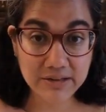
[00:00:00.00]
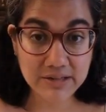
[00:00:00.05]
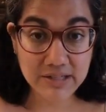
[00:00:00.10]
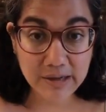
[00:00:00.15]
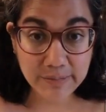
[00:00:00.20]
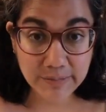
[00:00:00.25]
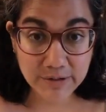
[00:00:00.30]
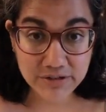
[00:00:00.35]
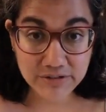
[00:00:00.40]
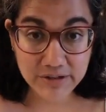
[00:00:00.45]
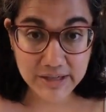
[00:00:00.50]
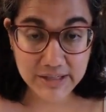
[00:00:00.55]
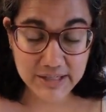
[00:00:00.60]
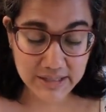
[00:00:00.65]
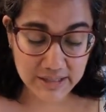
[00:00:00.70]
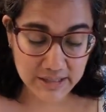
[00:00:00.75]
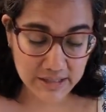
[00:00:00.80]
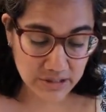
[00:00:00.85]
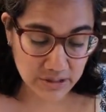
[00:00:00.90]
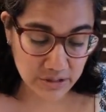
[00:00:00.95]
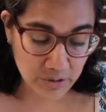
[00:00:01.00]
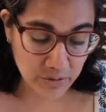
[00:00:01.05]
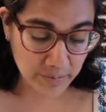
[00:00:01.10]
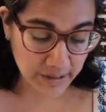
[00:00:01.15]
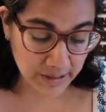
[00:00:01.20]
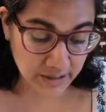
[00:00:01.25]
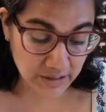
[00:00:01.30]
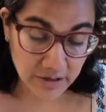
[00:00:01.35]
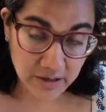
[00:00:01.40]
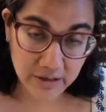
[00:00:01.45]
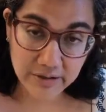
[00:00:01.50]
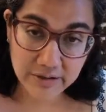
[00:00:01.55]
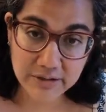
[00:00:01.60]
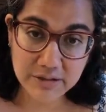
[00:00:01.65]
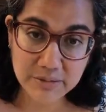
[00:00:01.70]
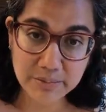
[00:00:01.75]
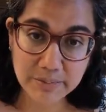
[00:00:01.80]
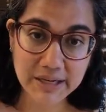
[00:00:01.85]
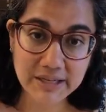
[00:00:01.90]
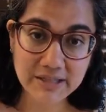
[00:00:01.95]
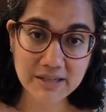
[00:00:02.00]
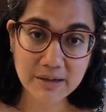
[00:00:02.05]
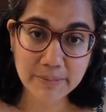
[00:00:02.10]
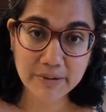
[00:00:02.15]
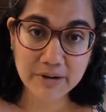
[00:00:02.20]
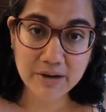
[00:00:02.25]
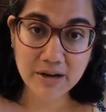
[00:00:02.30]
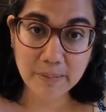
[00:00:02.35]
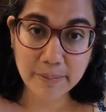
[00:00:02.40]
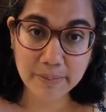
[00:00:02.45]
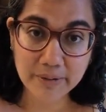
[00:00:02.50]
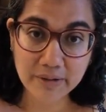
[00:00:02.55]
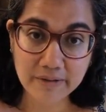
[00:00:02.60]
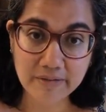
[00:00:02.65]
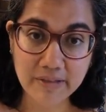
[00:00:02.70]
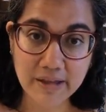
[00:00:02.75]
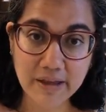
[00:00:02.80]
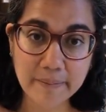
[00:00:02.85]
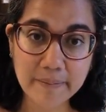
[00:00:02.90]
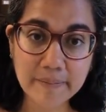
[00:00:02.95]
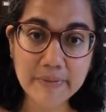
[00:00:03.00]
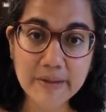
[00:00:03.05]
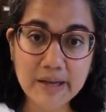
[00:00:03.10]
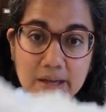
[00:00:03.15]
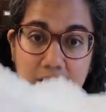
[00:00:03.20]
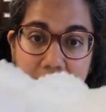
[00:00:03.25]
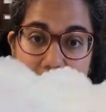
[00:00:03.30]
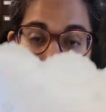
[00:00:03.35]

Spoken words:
little summer dresses. So my daughters picked up a couple of them.